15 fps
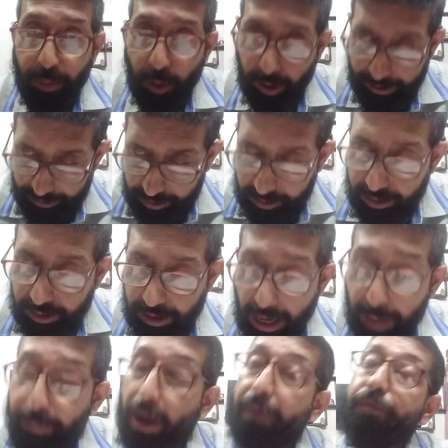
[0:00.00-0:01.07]
points,
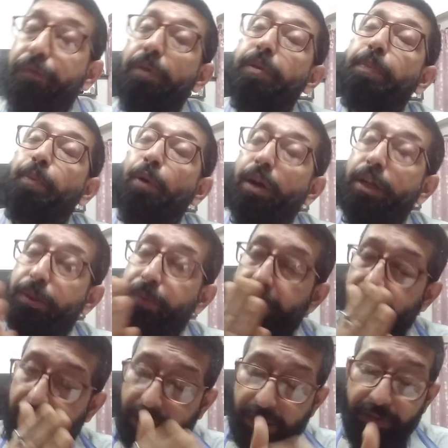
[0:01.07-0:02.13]
apart from the points which
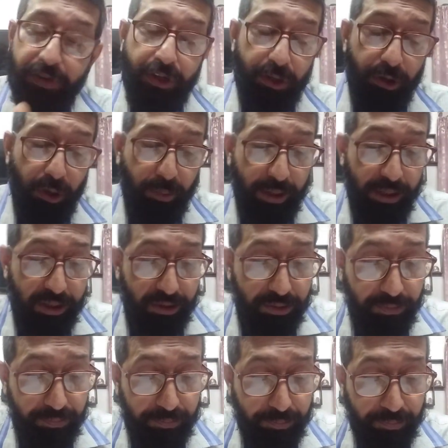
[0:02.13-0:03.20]
are given in your
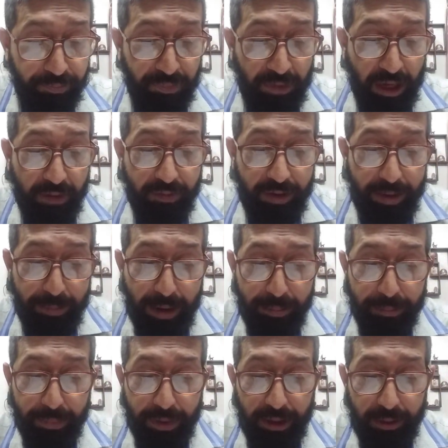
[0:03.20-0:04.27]
question,
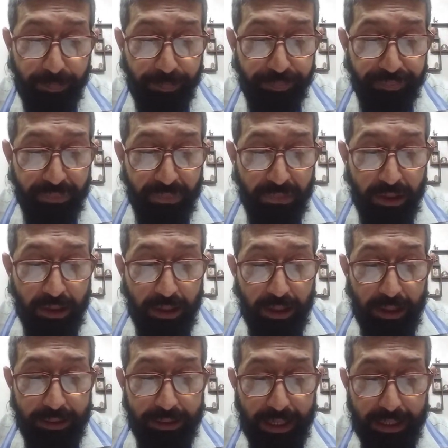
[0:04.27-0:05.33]
remember
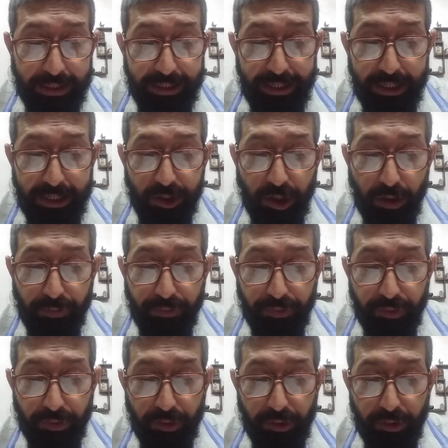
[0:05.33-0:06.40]
that each
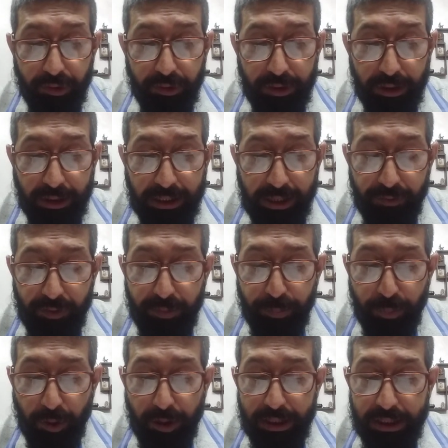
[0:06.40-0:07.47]
of the given
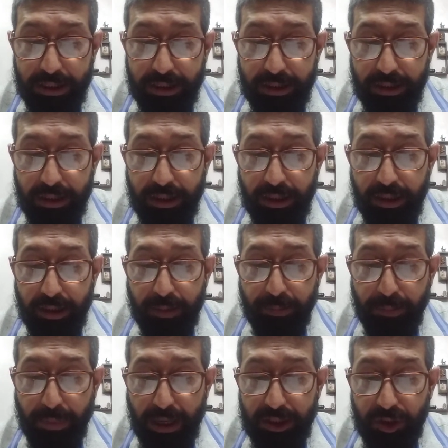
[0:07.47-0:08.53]
points
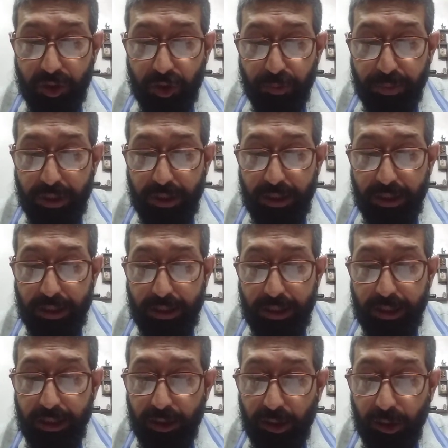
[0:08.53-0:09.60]
must be
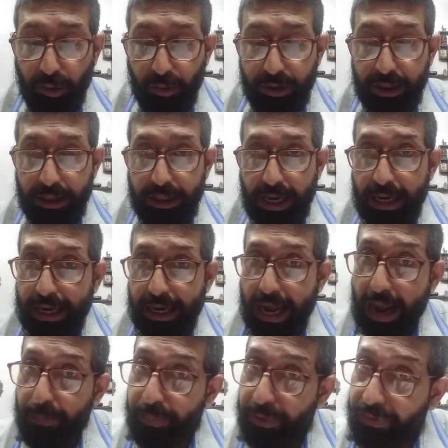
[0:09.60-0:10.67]
included and
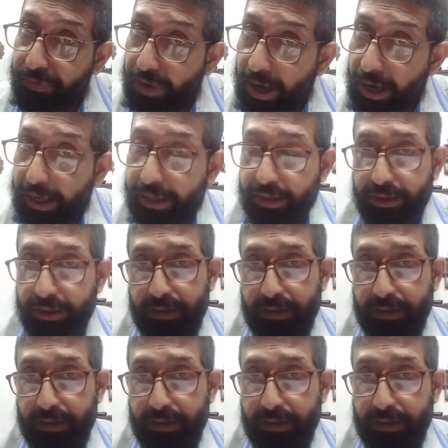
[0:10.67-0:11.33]
amplified.